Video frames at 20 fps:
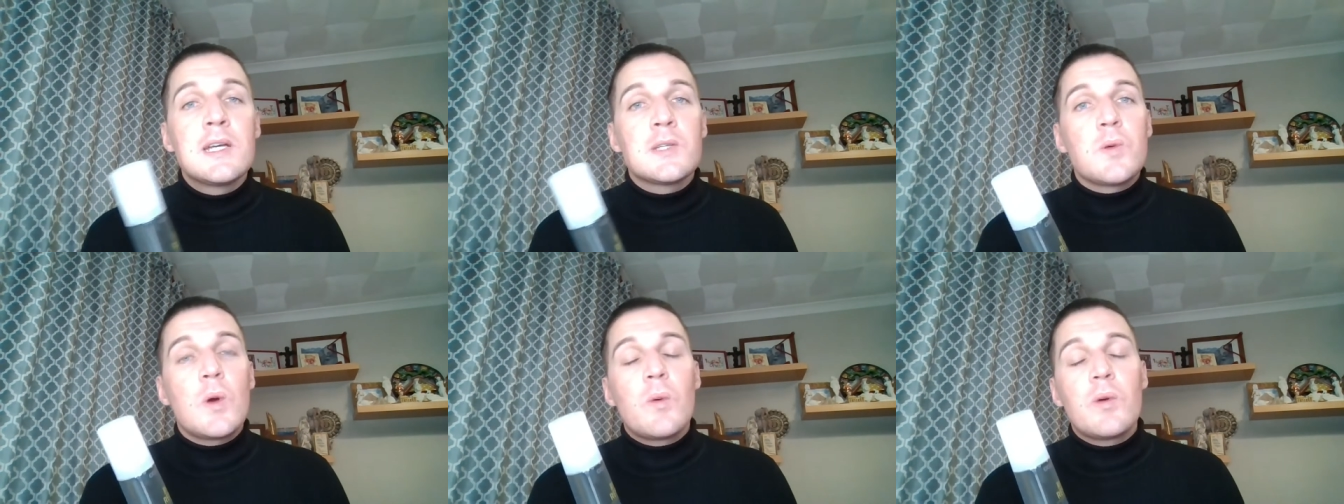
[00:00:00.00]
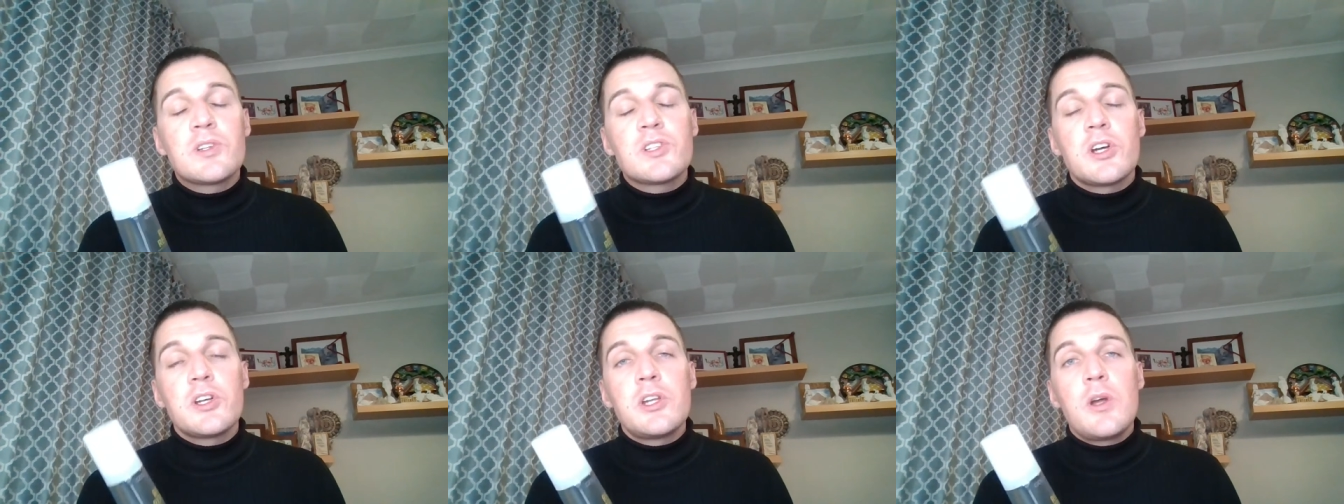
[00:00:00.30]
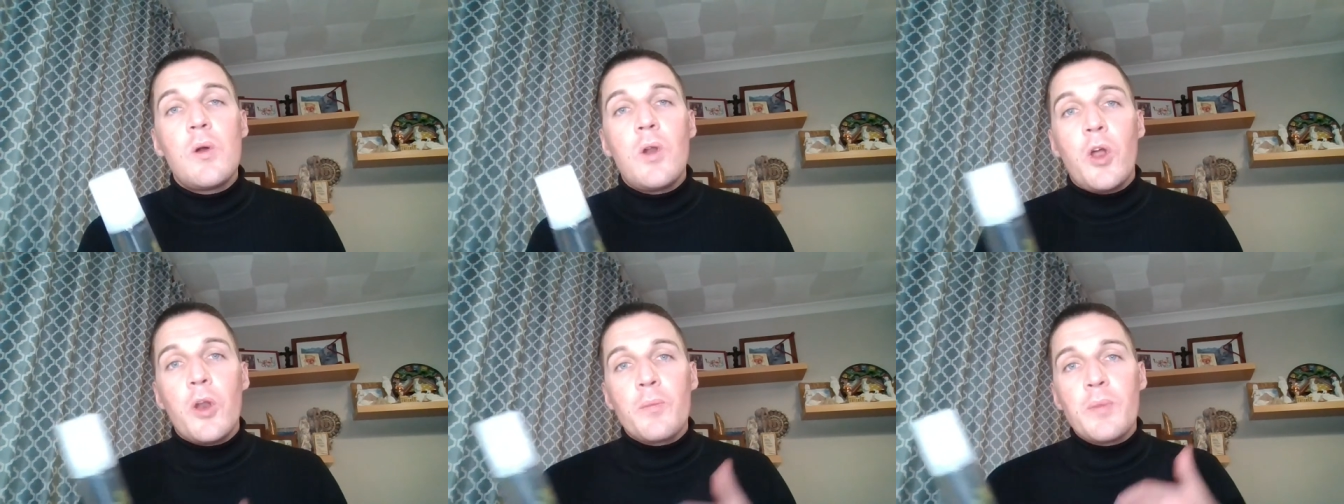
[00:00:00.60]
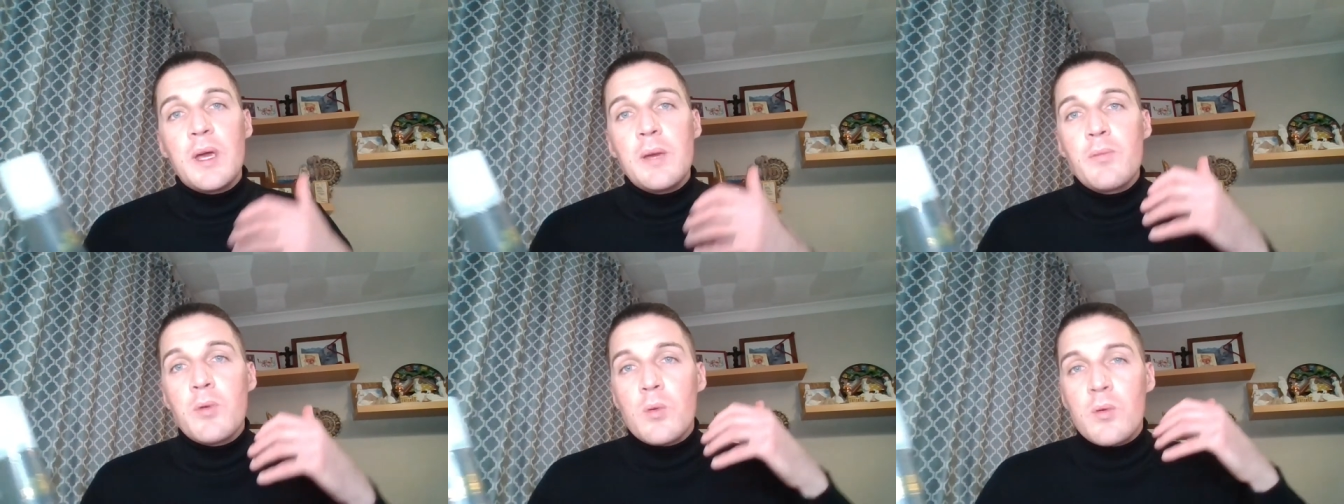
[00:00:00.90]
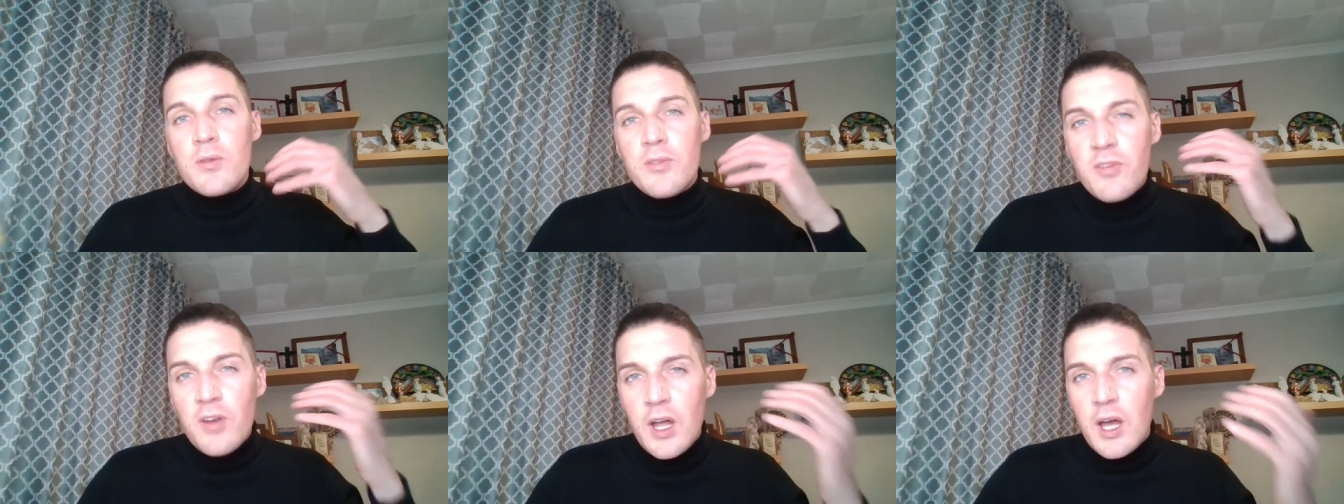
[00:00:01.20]
as well, which I know a lot of people
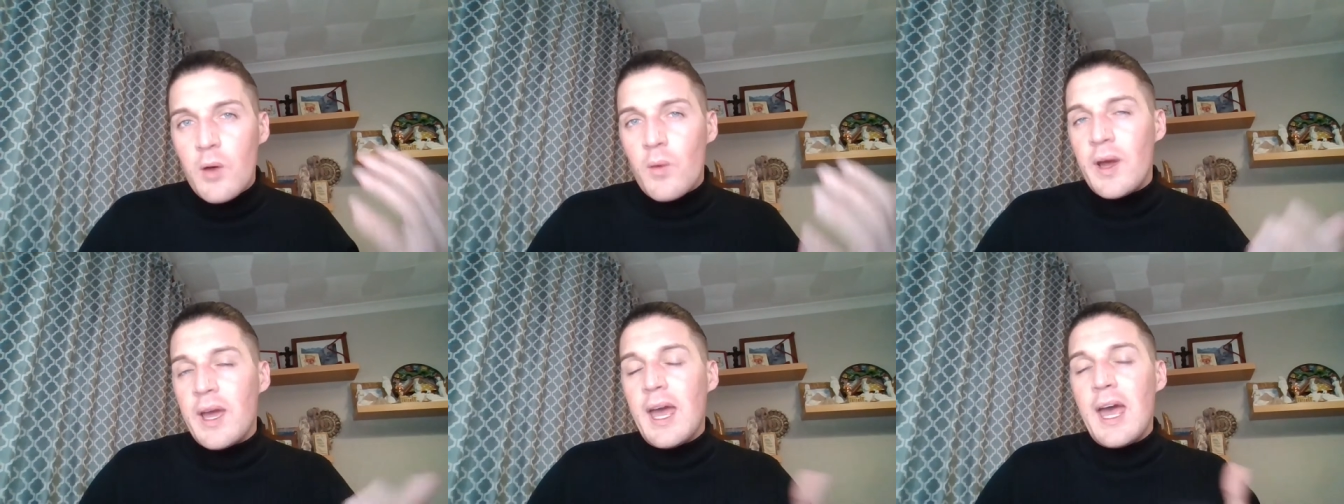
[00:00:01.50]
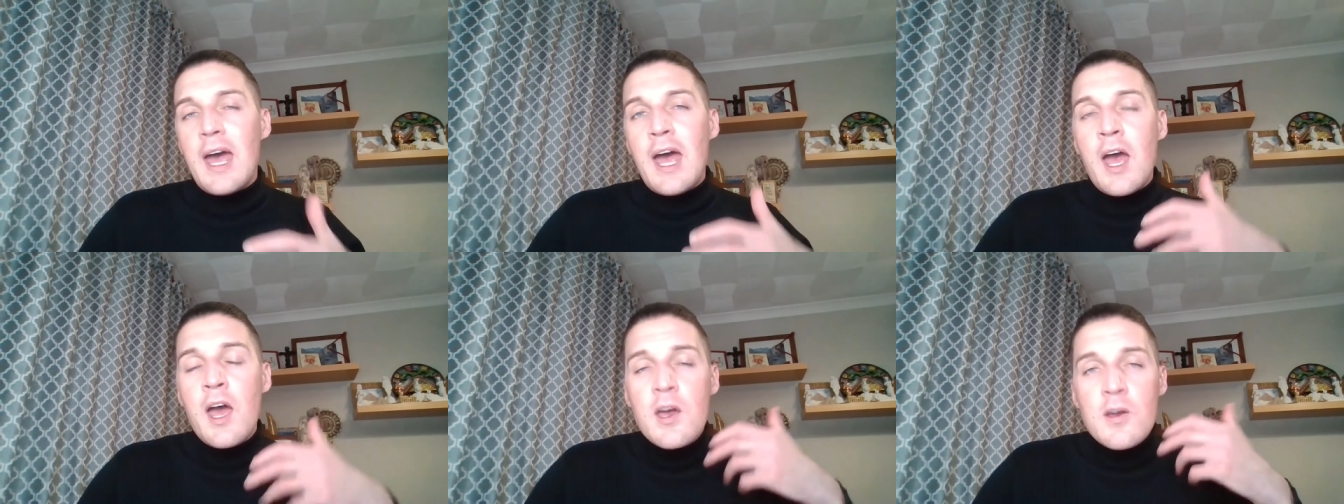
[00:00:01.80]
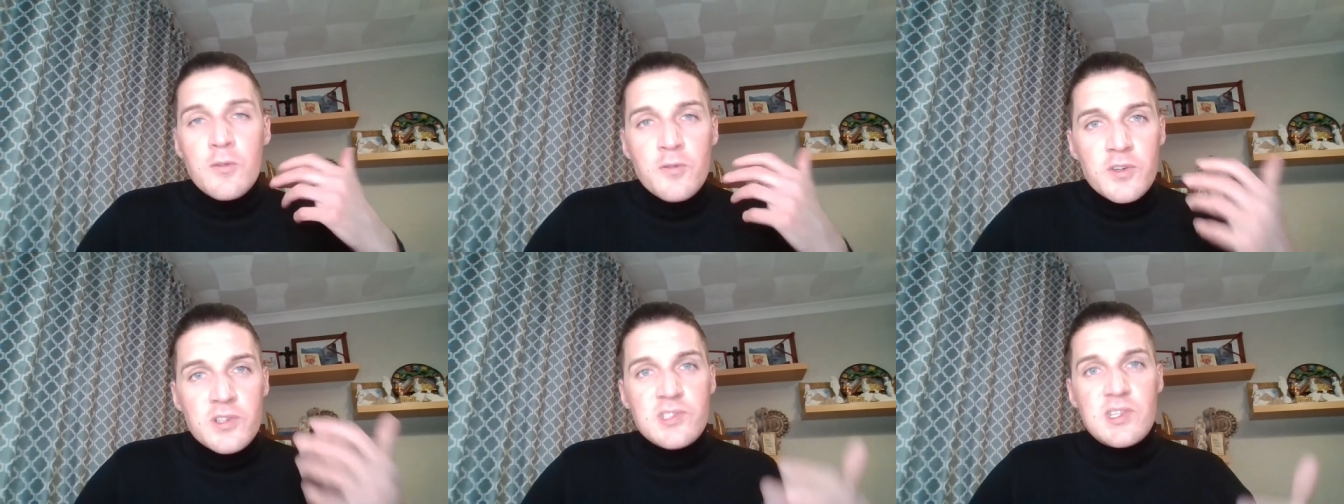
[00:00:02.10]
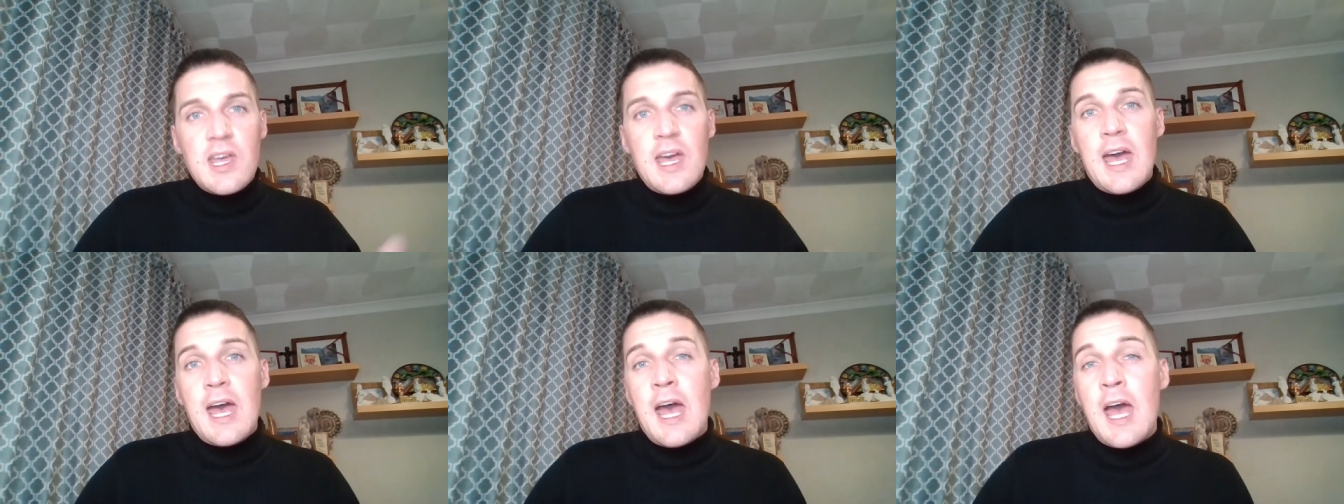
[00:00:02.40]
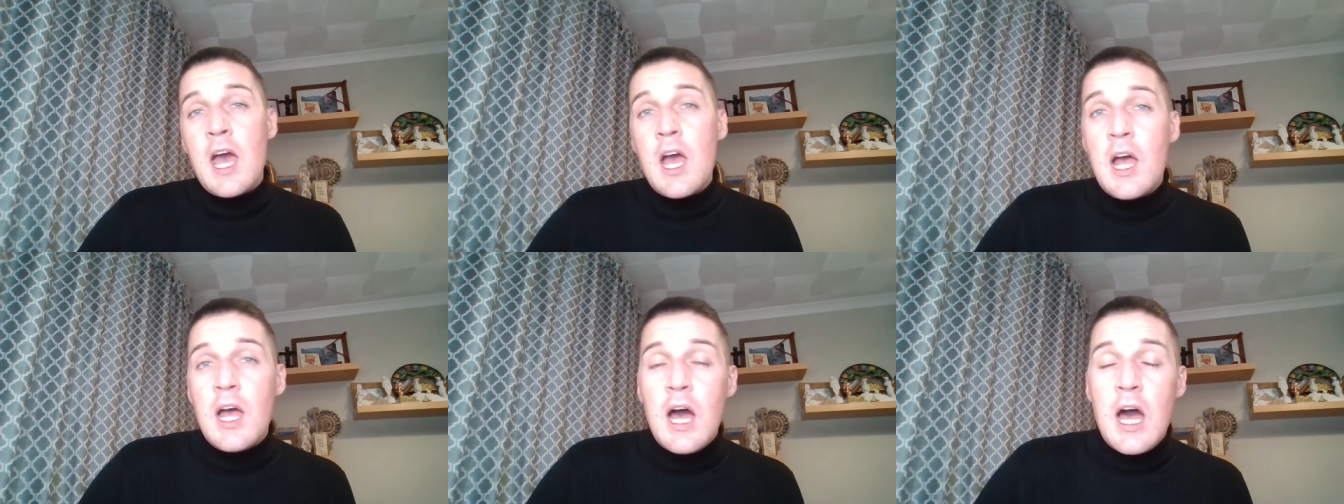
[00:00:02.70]
with flyaway hair, frizzy frizzy
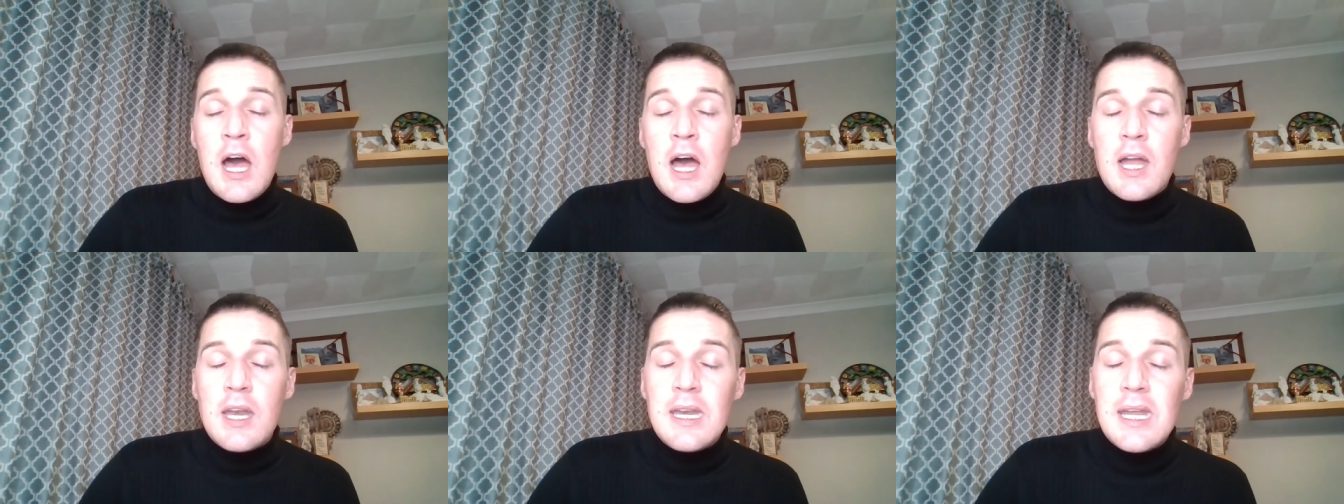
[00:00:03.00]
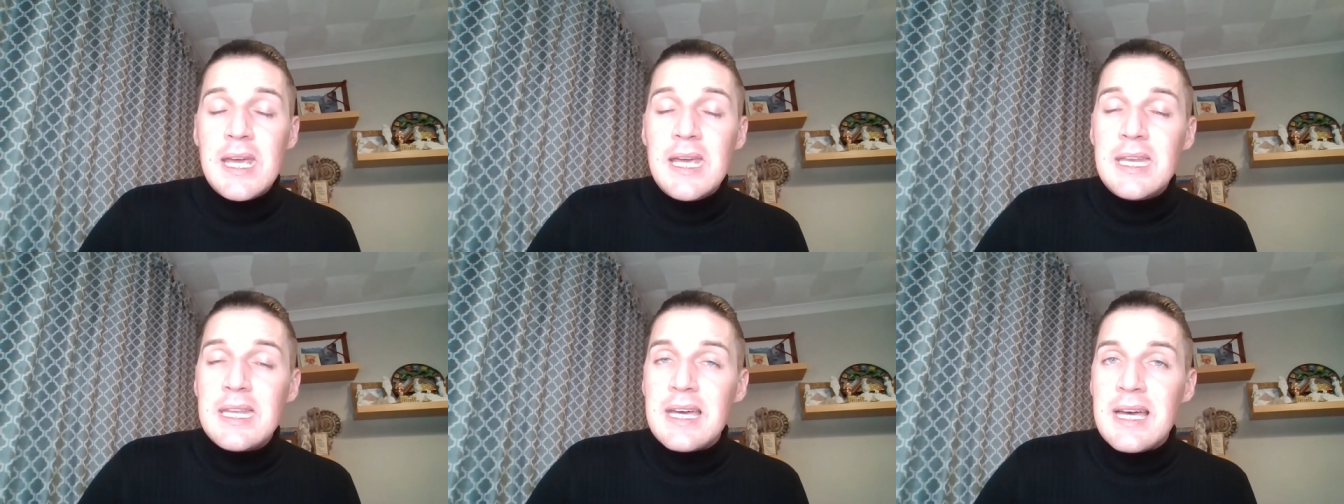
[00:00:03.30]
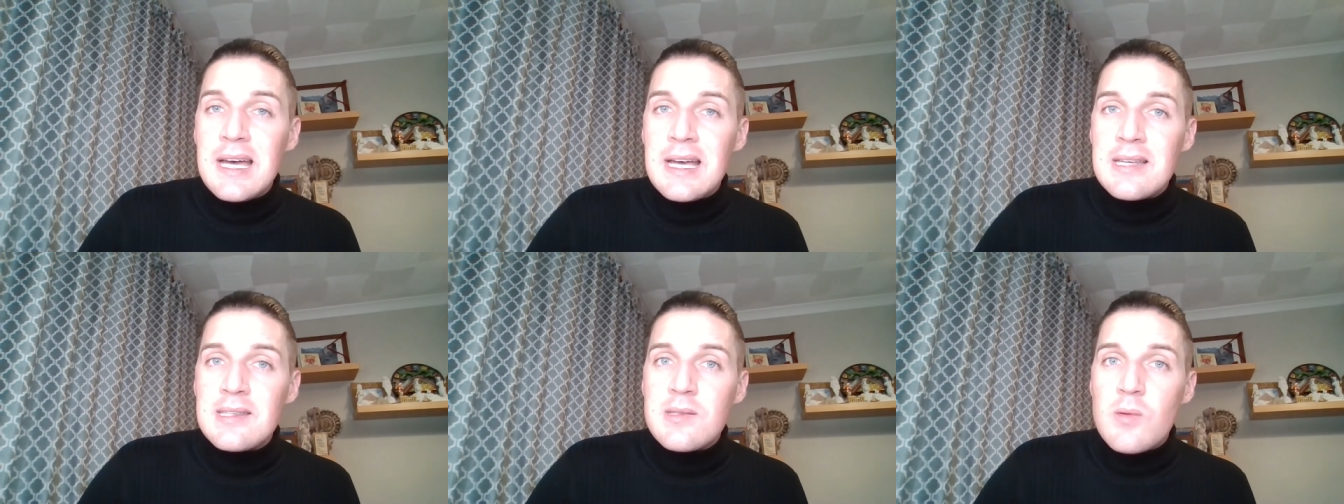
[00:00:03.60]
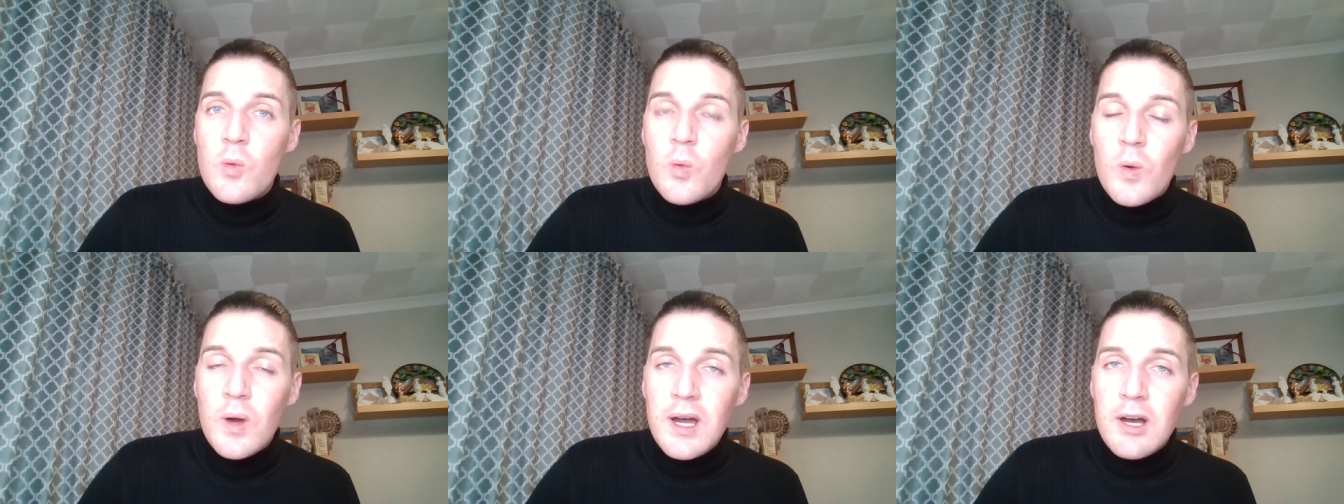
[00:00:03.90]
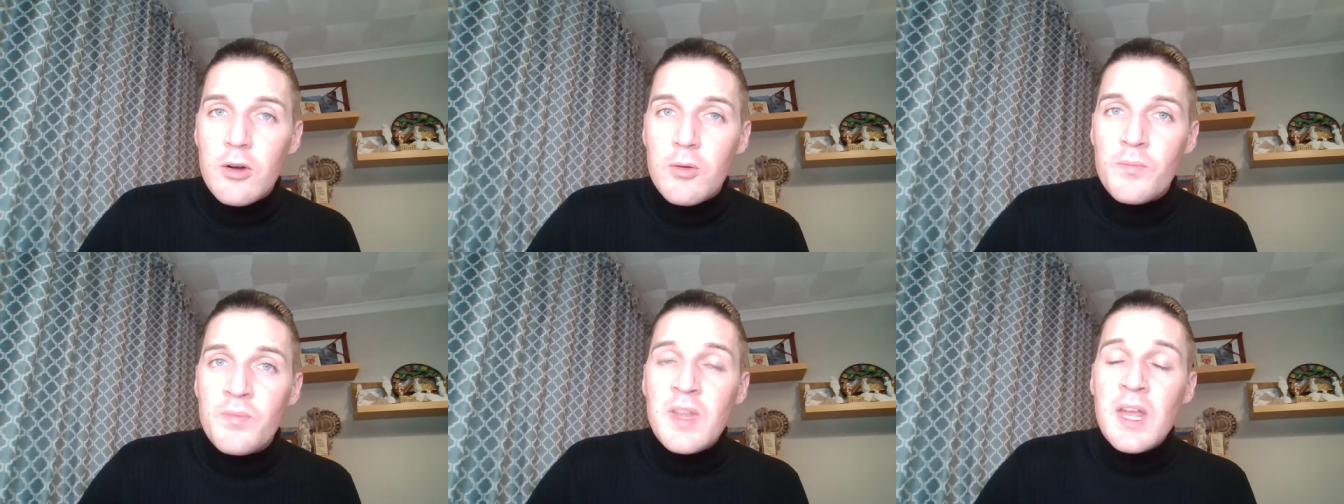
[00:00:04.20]
hair uh, need as
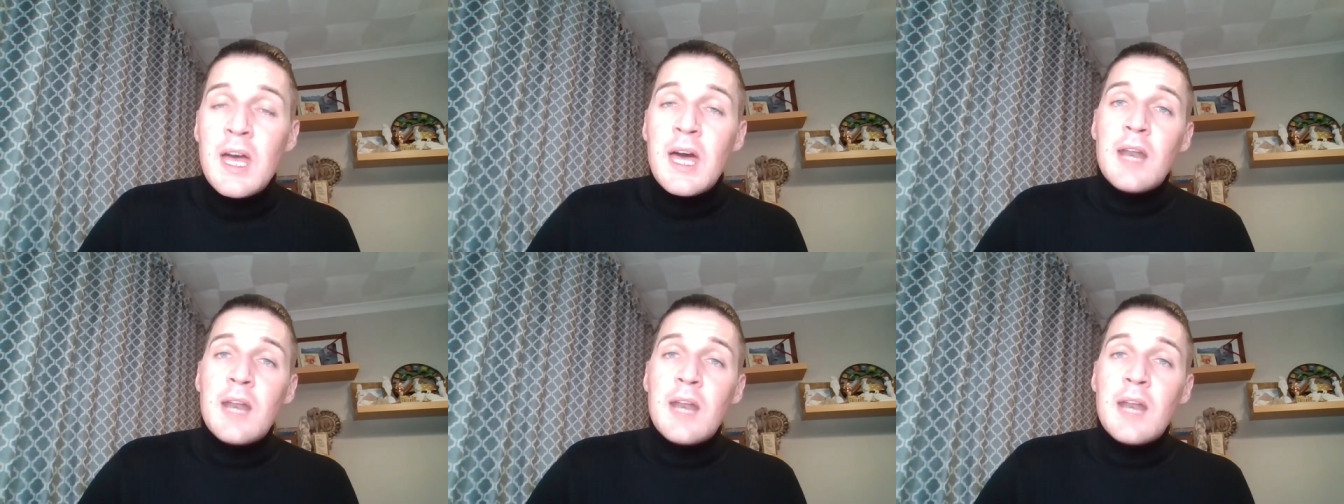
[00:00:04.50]
well.